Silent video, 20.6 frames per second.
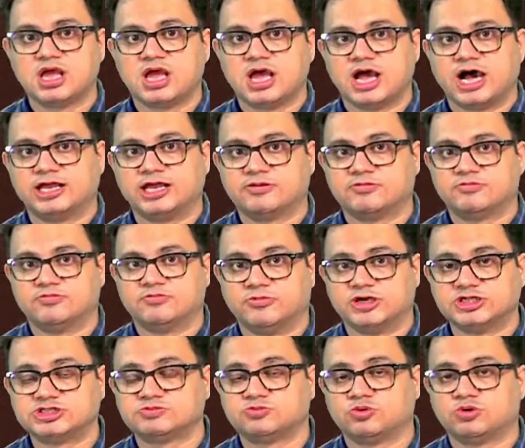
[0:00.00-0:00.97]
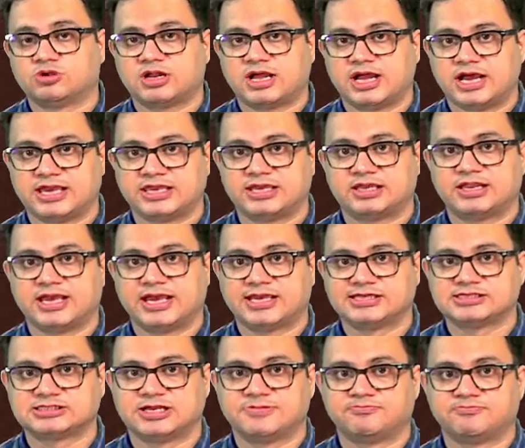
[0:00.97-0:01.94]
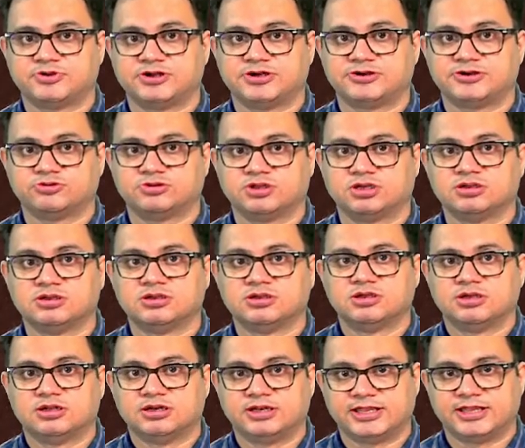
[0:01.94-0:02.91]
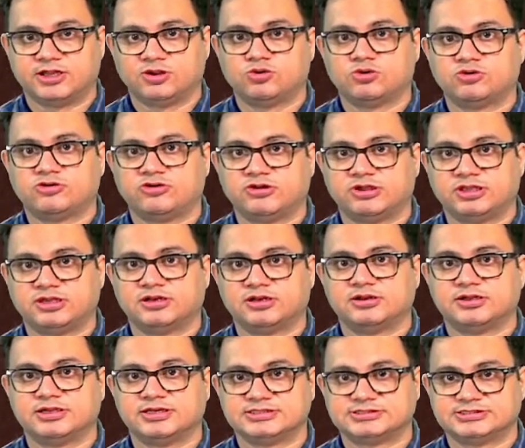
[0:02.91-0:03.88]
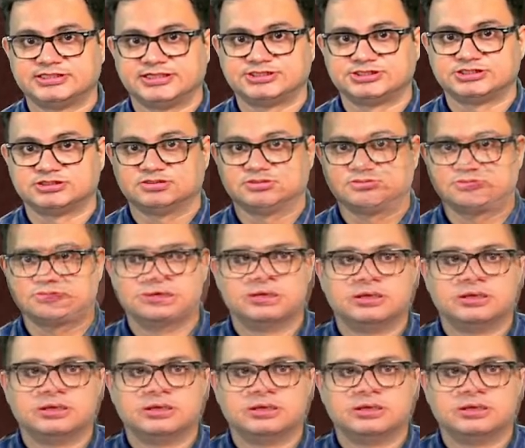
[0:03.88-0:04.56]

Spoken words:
are much more higher as compared to the laryngotracheal resection.